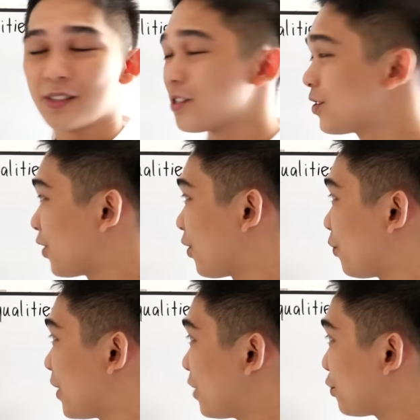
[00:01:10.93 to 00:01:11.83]
So
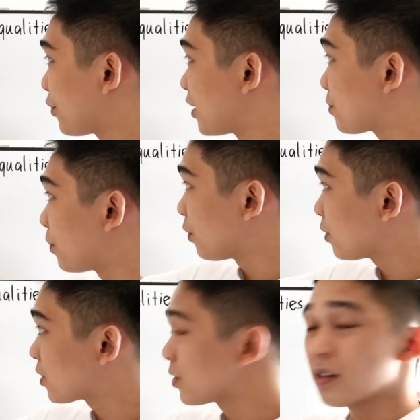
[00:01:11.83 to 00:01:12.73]
we need to
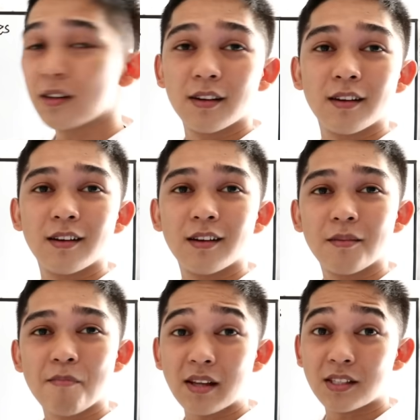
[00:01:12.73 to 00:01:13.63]
transpose
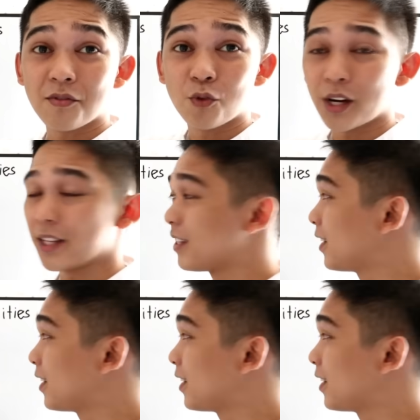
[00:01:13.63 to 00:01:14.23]
positive 1.